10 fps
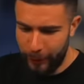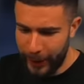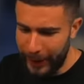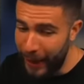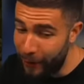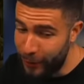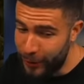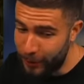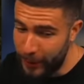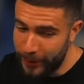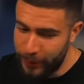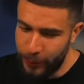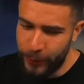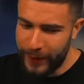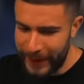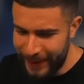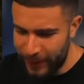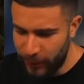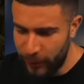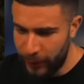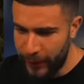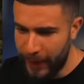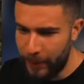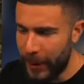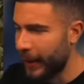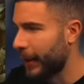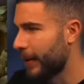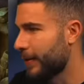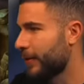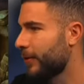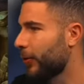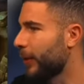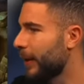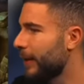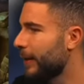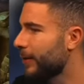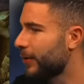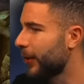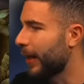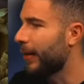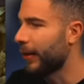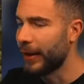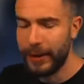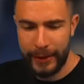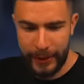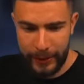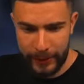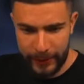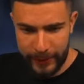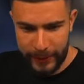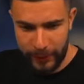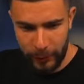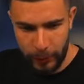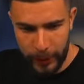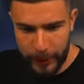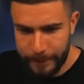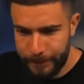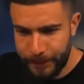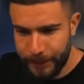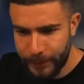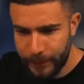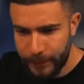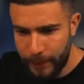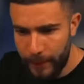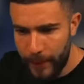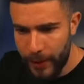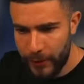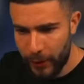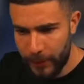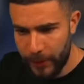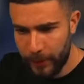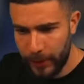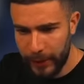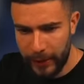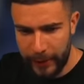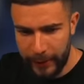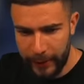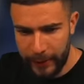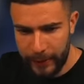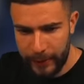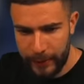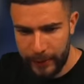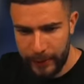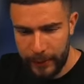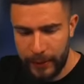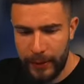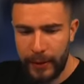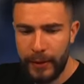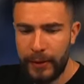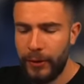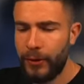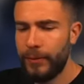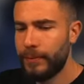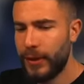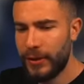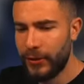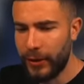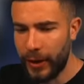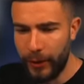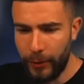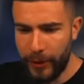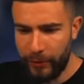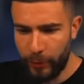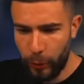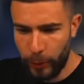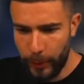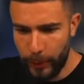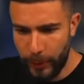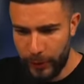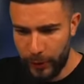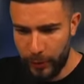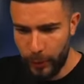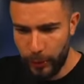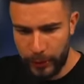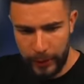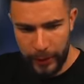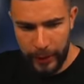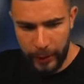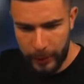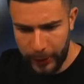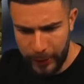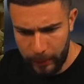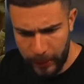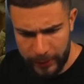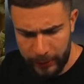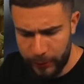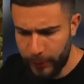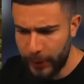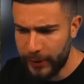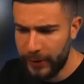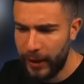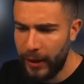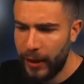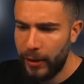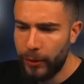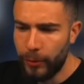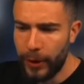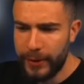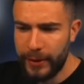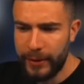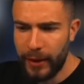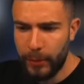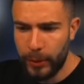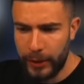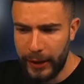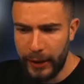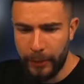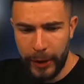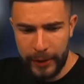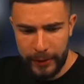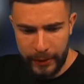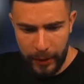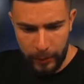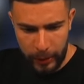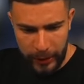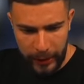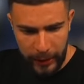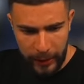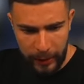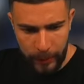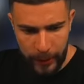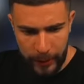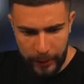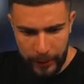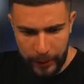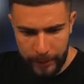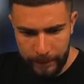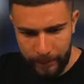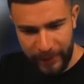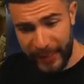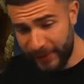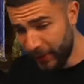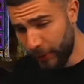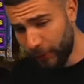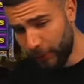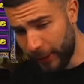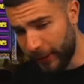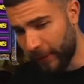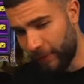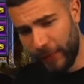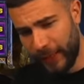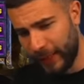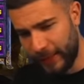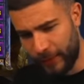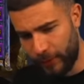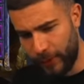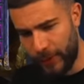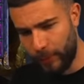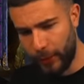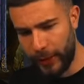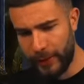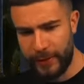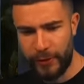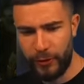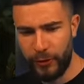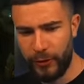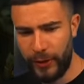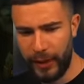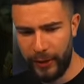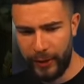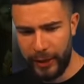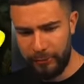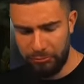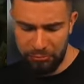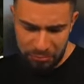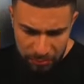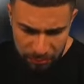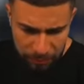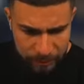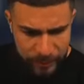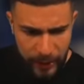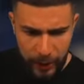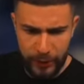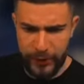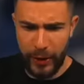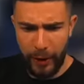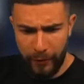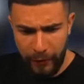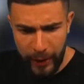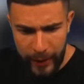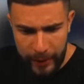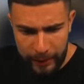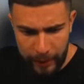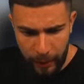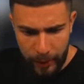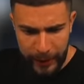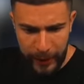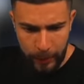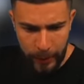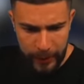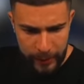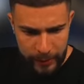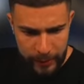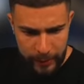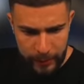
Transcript: money every spin too. This is a 200k buy, guys. So we need this to carry. This is a super. Top symbol kill anything. No, that's okay though. We have more premiums on the board. Another upgrade, plus two spins. We want a double key, mate. Double key immediately. That's a good win. I feel like that's already putting us at 200k, right? Close enough. Double key, please.